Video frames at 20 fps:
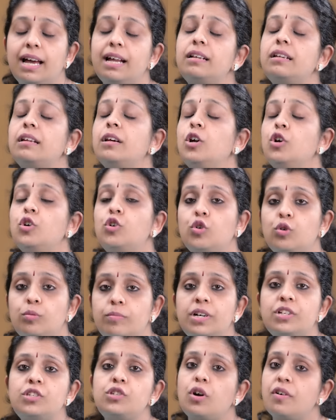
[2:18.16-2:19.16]
that too
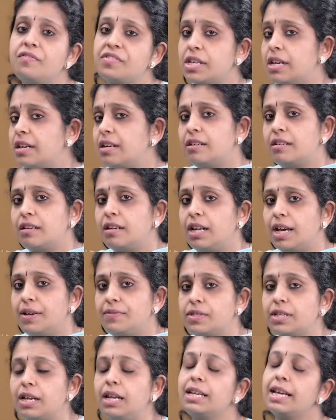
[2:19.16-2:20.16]
much of sedentary
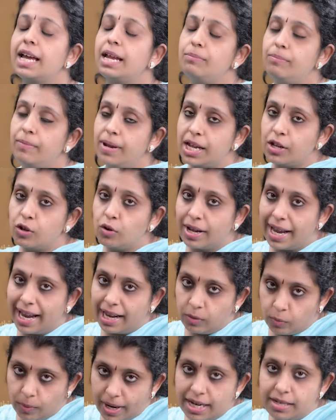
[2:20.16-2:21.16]
lifestyle can make you
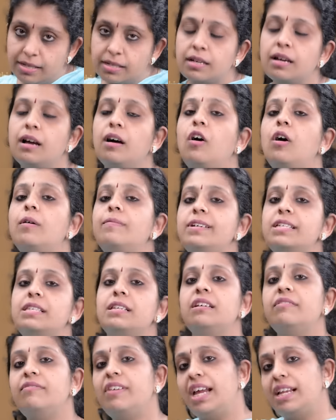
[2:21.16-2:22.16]
gain weight.
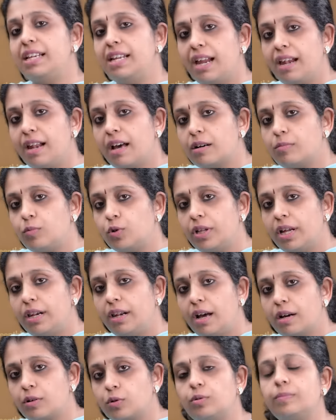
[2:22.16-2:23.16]
Obviously weight gain agumbod
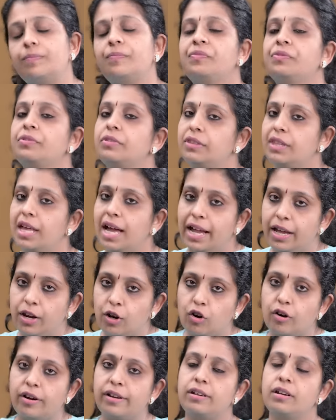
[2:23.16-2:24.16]
enna agum,
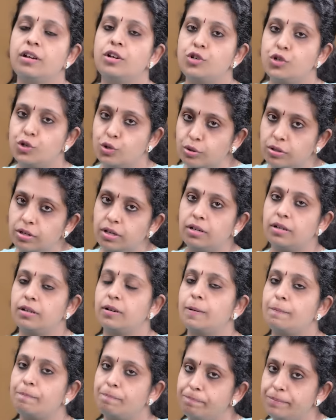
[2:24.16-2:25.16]
thyroid, sugar,
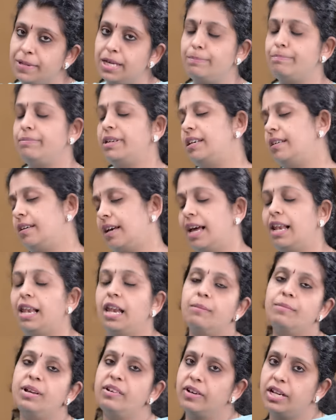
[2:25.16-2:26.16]
bp
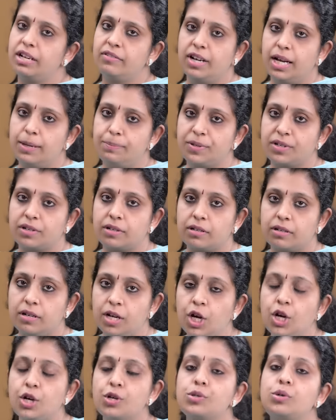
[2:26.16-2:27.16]
ellame vara vaipu irukku.
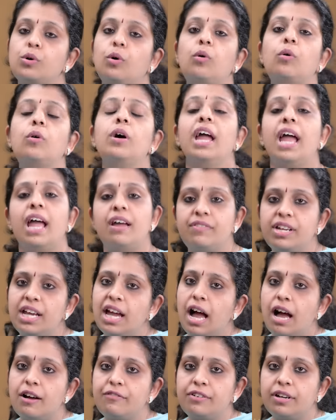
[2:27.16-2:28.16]
So every
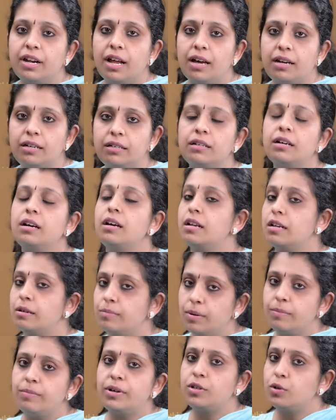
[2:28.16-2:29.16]
half an hour
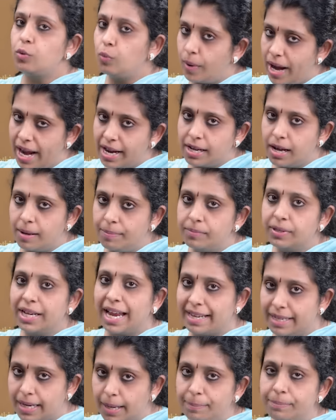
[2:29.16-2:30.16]
remember to wake up,
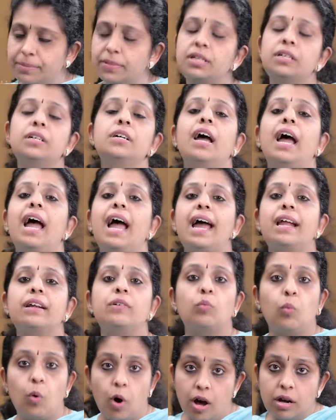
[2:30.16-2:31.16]
get up
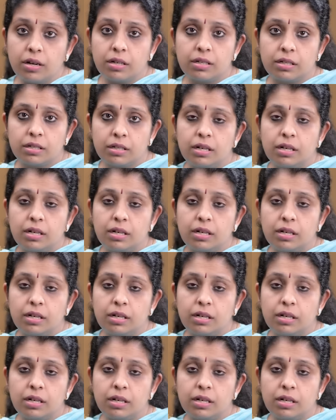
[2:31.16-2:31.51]
and walk.